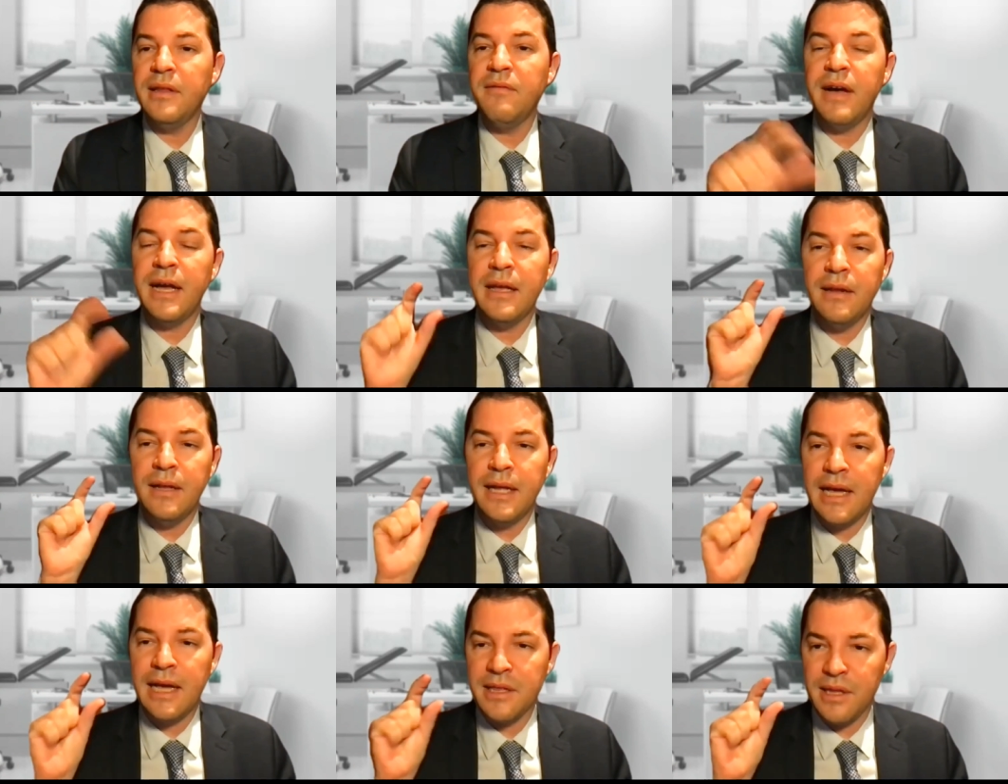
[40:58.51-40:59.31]
The vial
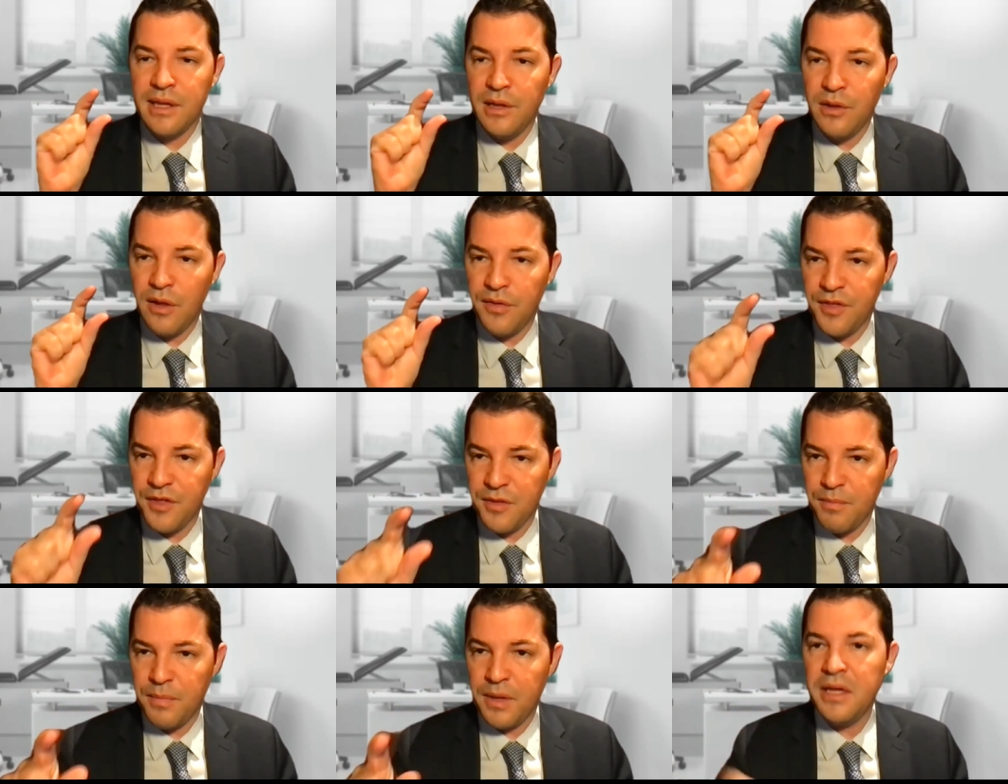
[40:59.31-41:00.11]
has enough
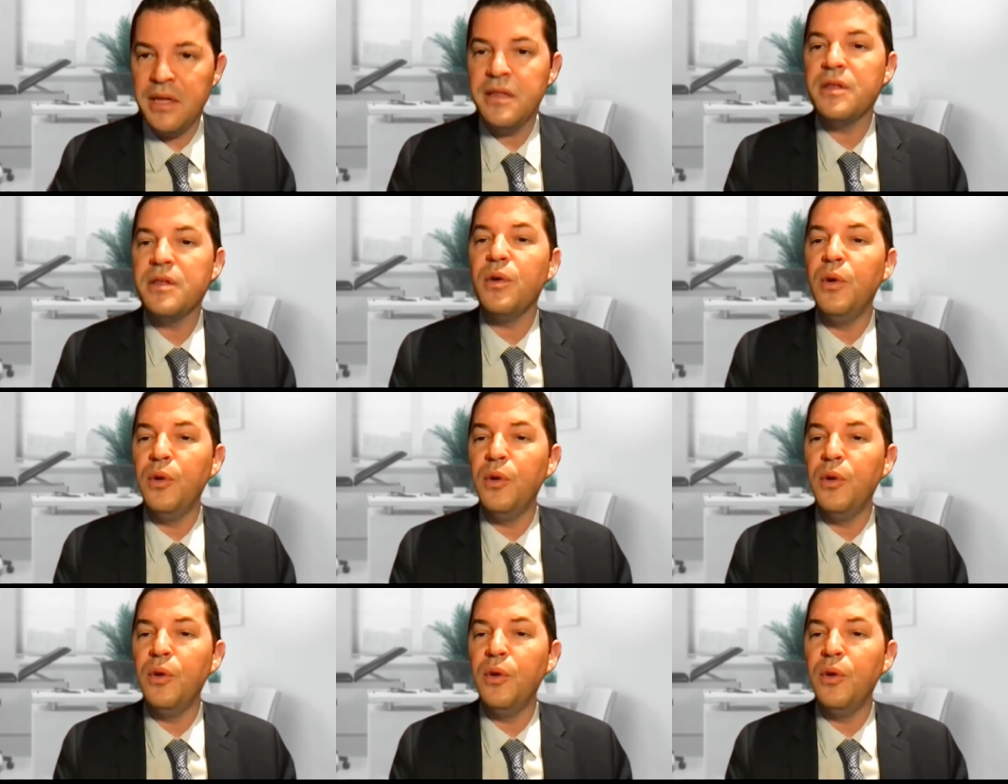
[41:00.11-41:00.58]
space.